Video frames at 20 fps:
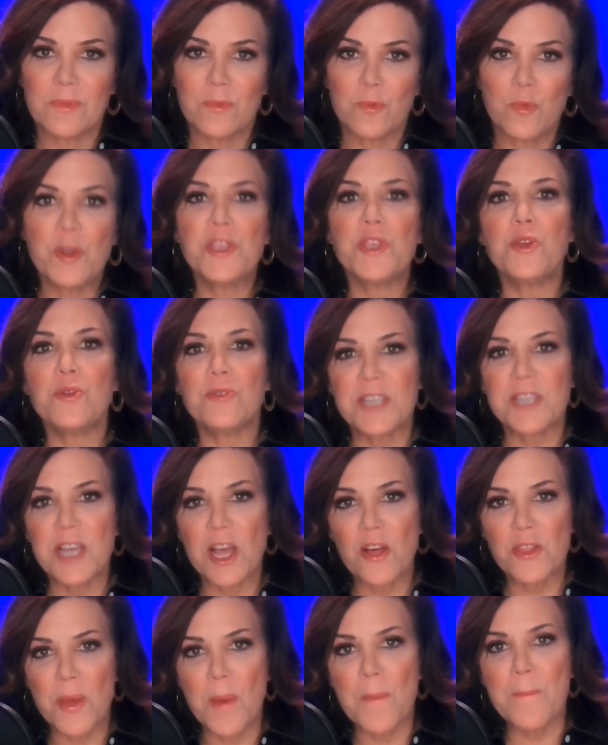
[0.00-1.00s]
When you
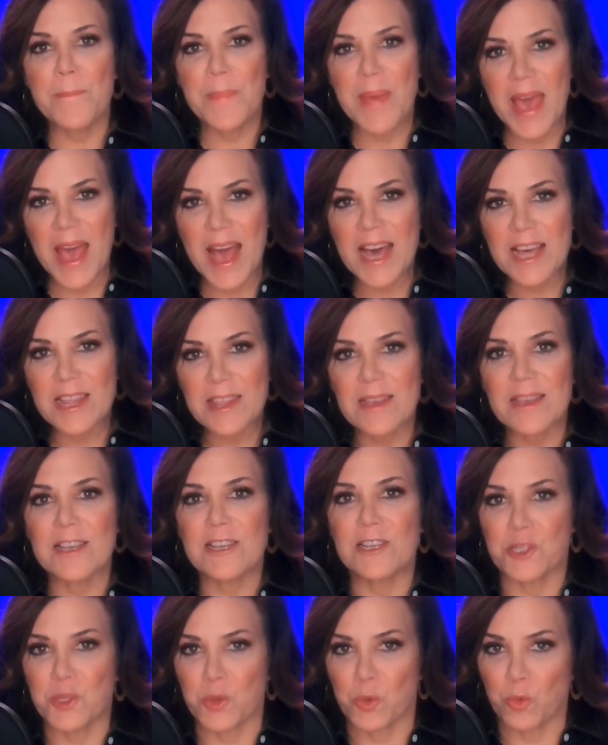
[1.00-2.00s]
tell them math
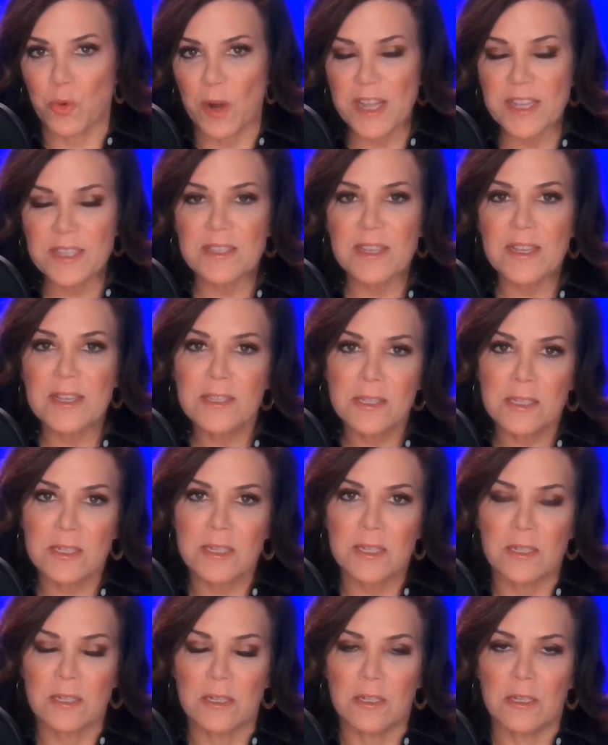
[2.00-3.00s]
is
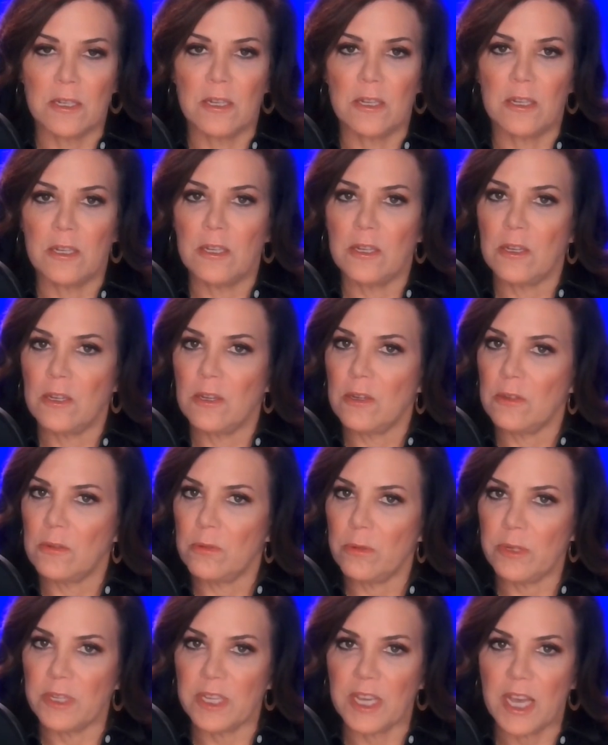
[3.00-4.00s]
racist,
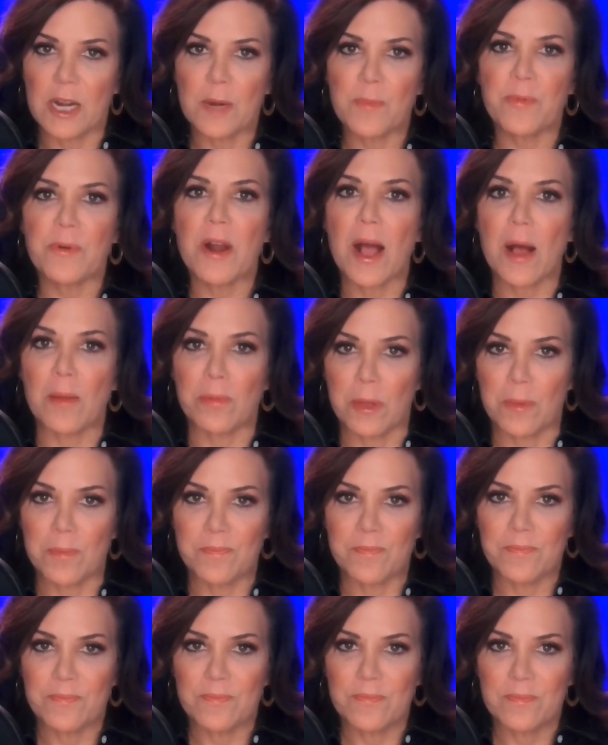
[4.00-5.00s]
we got a problem.